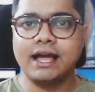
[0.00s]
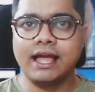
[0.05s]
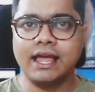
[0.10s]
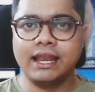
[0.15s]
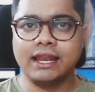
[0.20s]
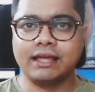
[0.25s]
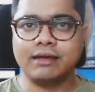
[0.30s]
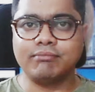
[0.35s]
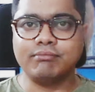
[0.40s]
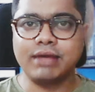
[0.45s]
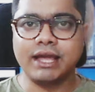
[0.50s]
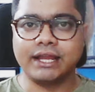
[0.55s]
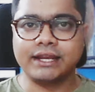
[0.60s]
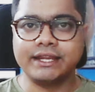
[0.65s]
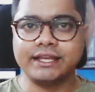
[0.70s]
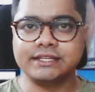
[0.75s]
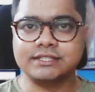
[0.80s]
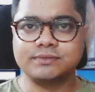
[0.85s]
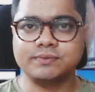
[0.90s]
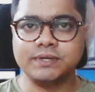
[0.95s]
I'll come back
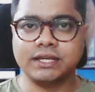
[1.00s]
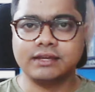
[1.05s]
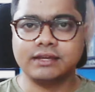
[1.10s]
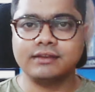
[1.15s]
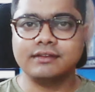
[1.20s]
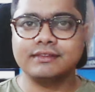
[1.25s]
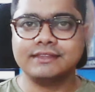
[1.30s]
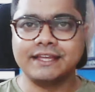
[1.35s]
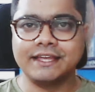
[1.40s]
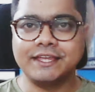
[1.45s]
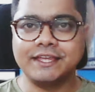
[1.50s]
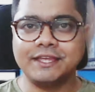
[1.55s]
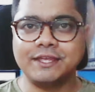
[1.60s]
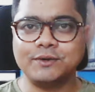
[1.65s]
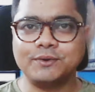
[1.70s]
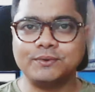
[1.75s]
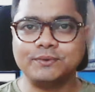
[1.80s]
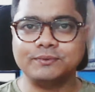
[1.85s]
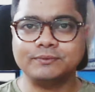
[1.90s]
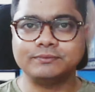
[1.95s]
next week. Thank
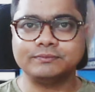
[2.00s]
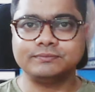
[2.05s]
you.